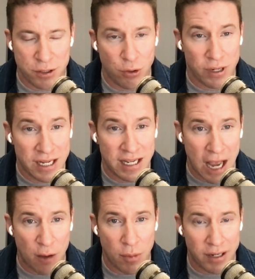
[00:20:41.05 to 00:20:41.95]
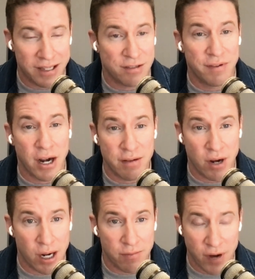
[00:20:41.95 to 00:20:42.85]
your eating out money is very,
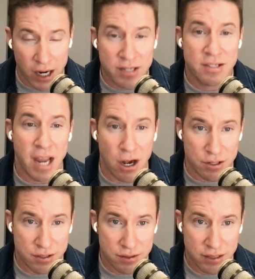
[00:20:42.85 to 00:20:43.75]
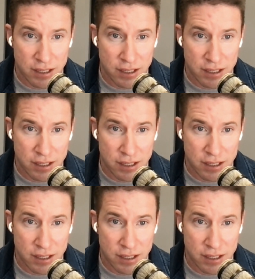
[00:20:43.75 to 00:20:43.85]
very, very scarce.